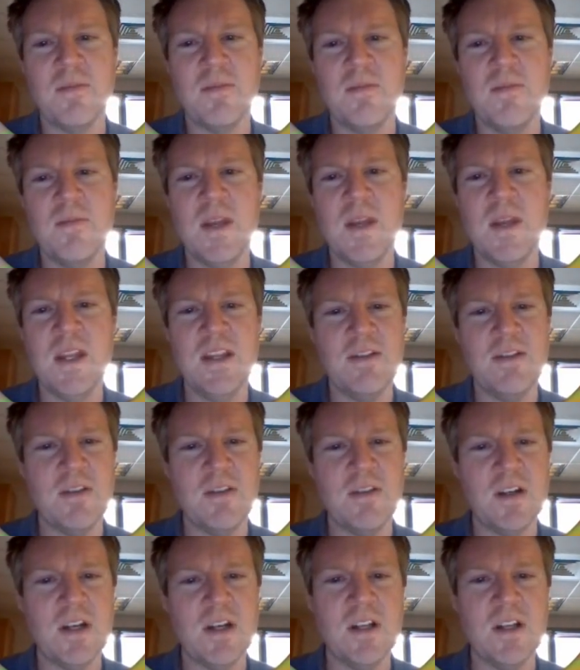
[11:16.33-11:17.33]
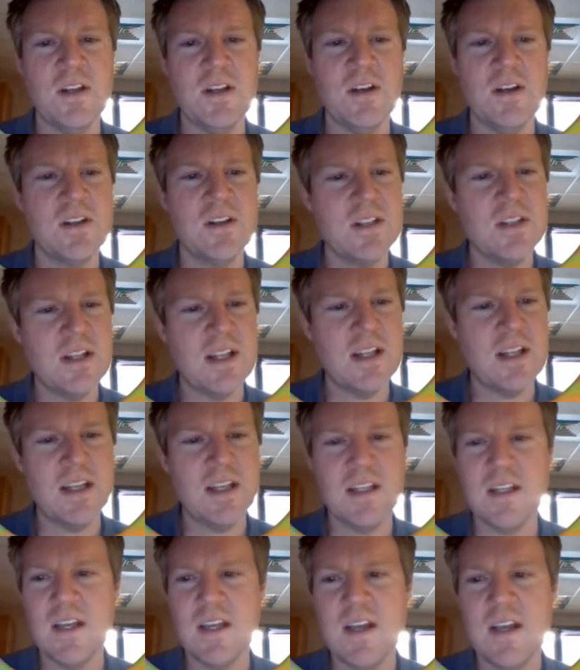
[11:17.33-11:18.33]
many different colors and
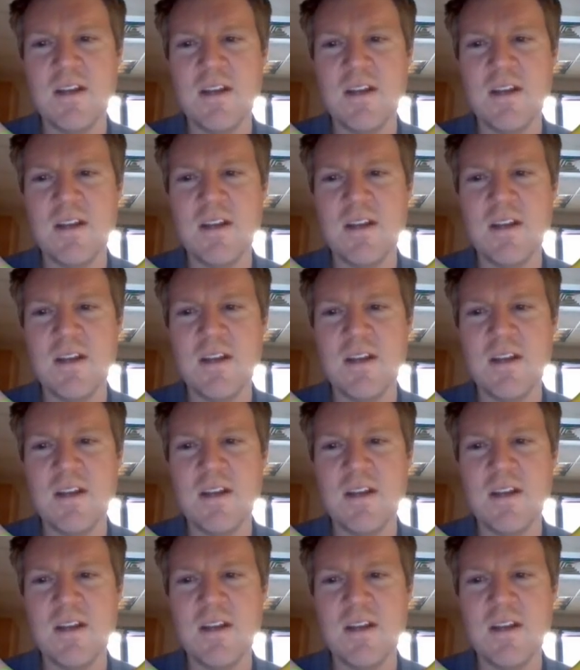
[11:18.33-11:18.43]
like